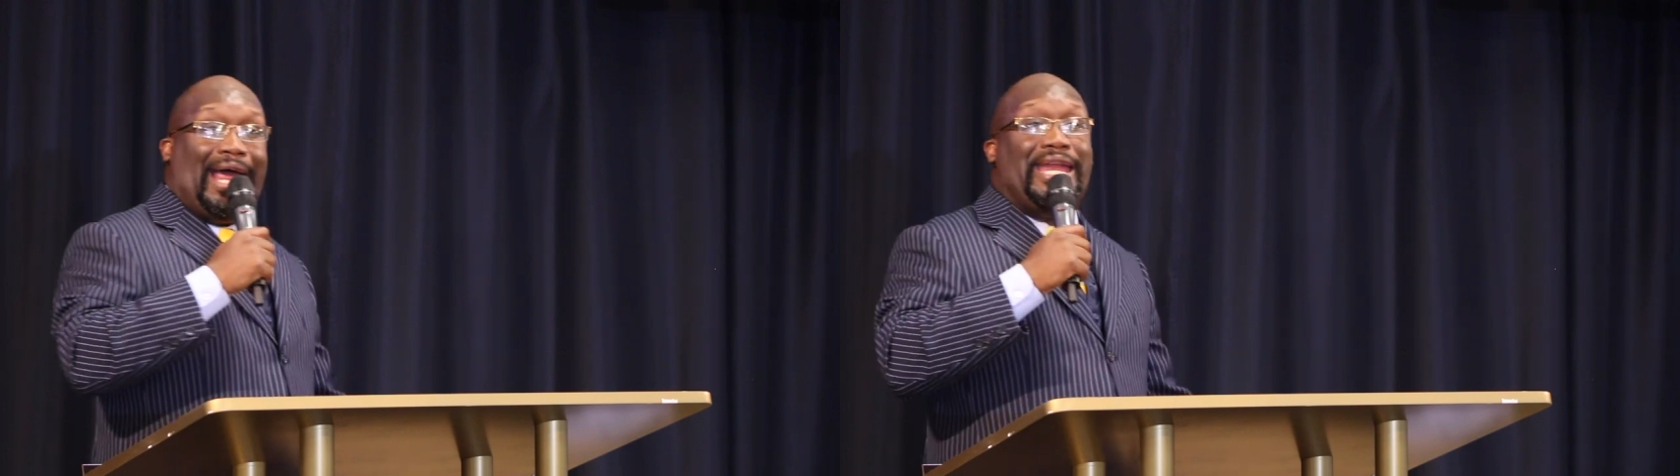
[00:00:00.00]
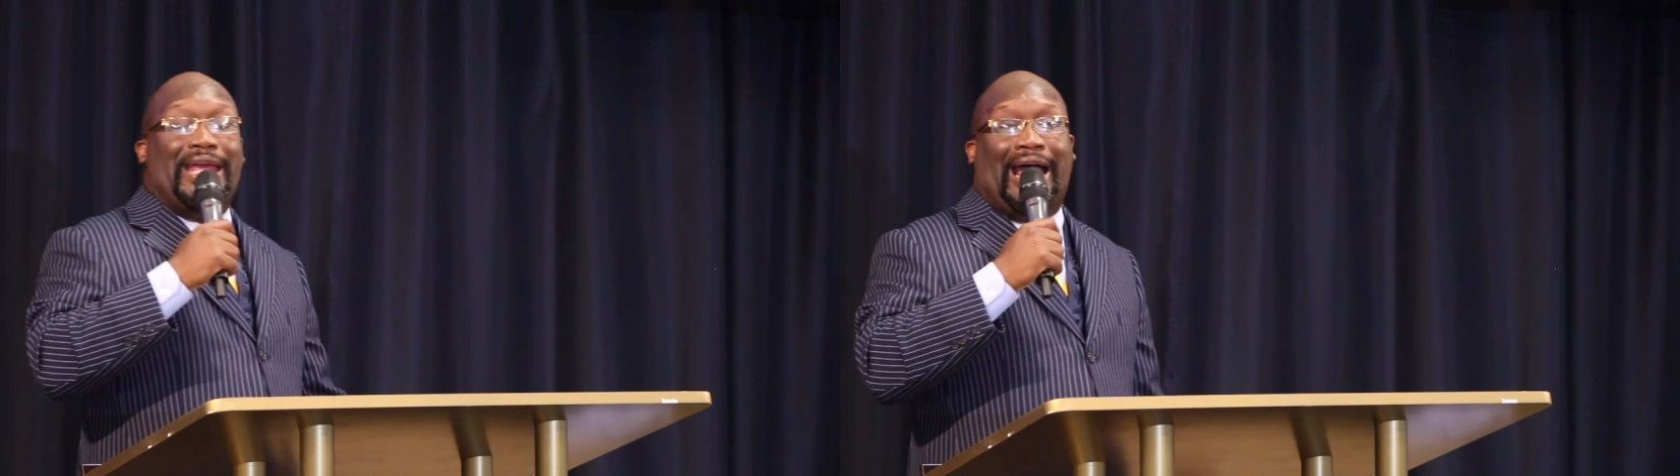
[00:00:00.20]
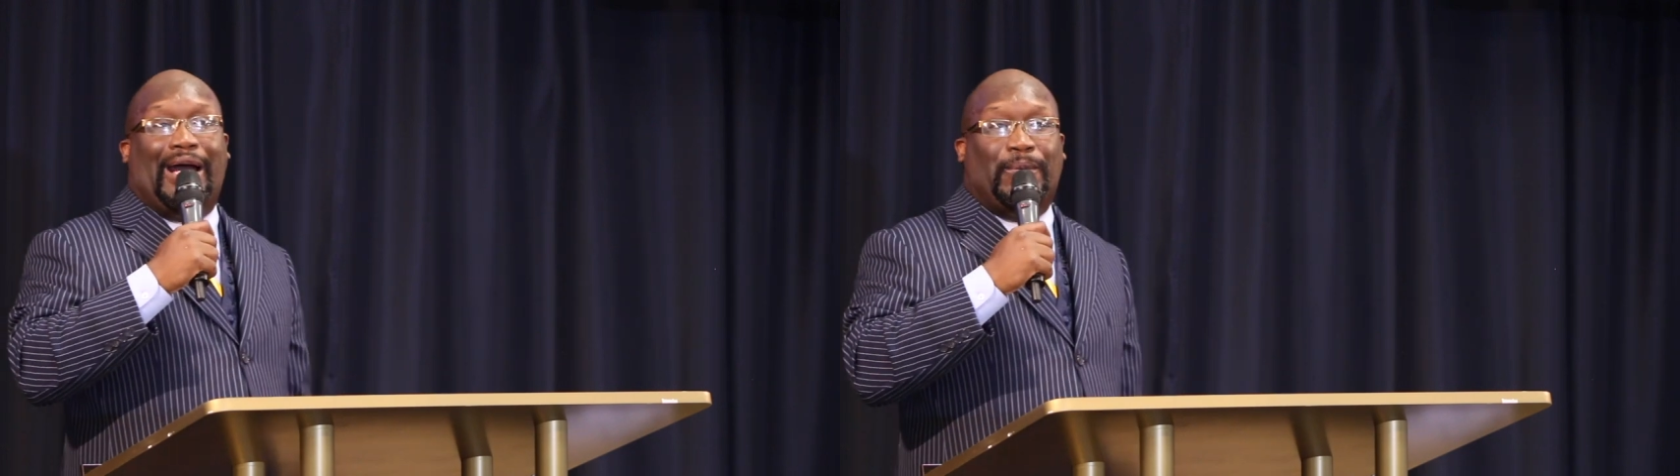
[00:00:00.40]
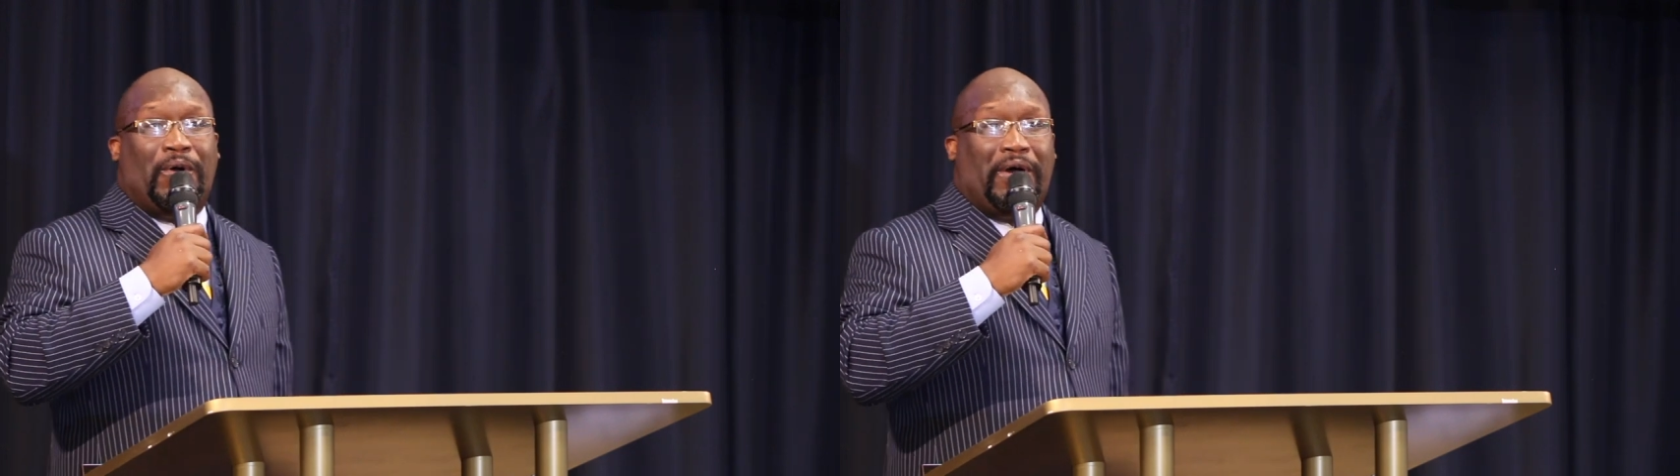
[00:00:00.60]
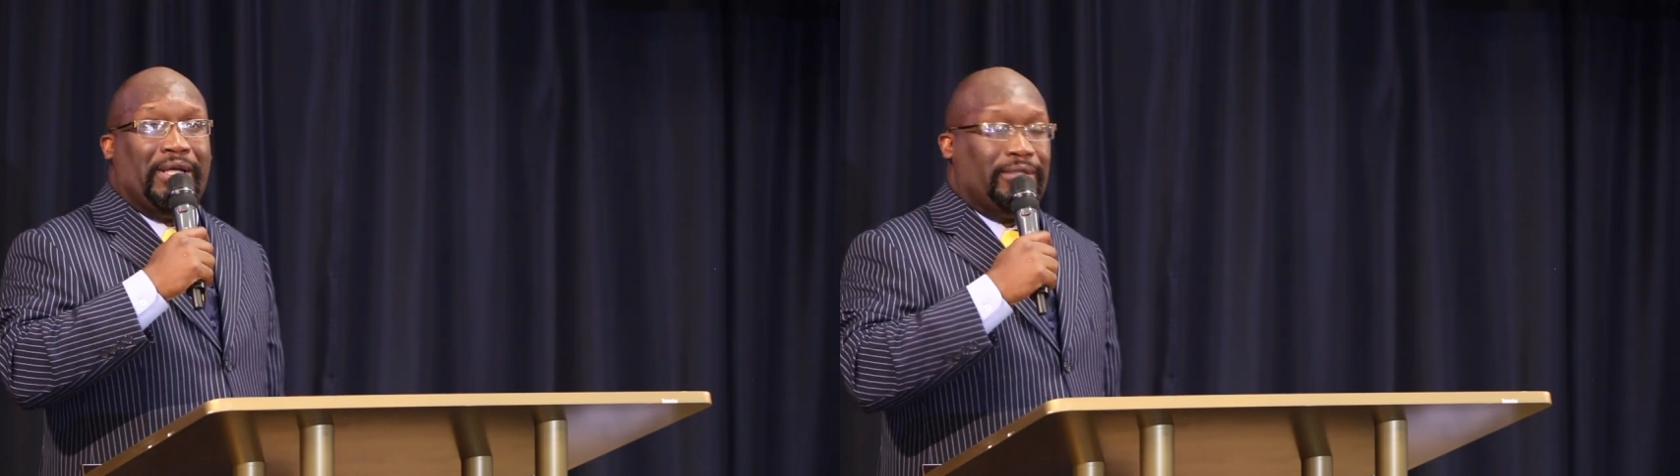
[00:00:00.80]
I need hot
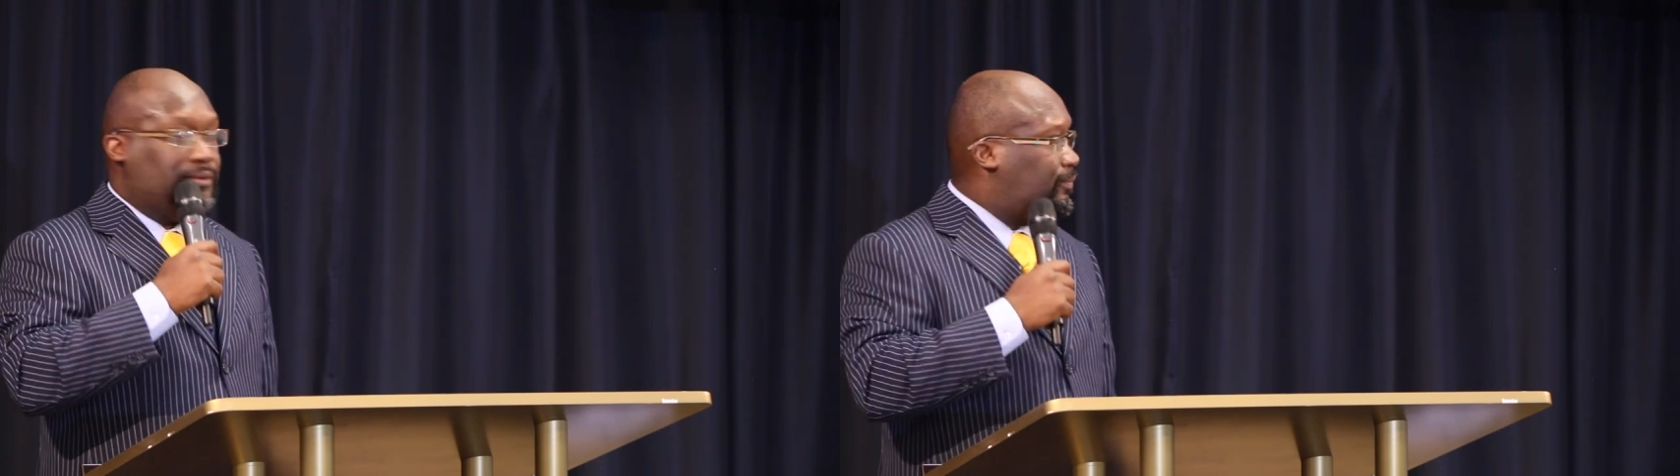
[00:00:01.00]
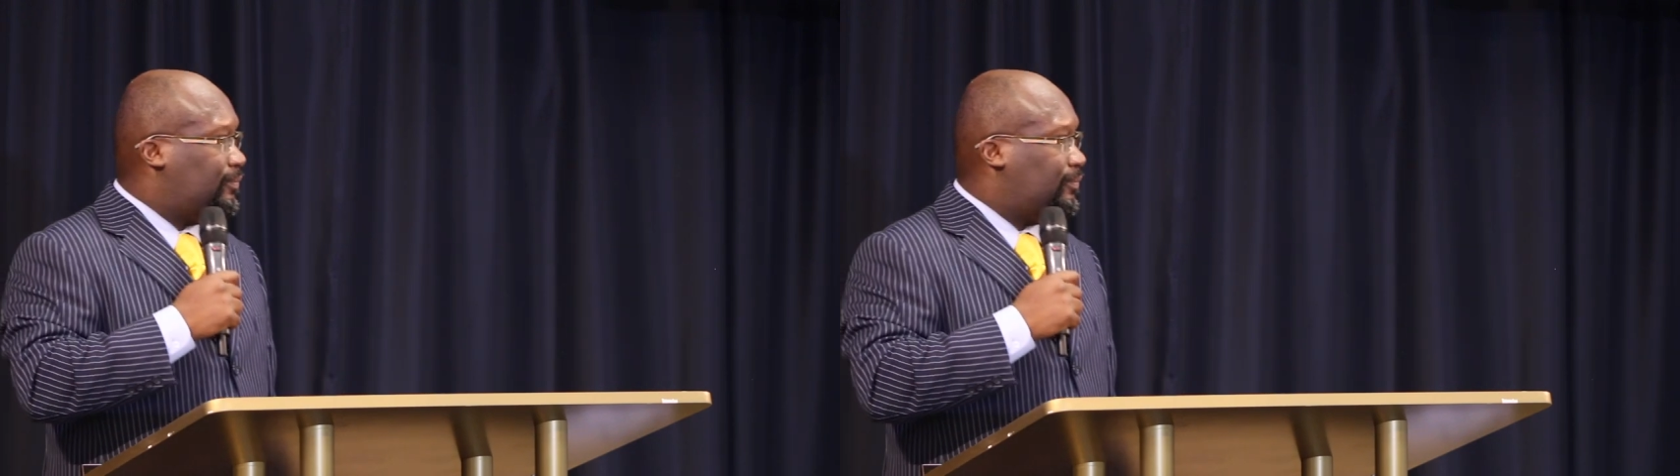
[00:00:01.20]
water.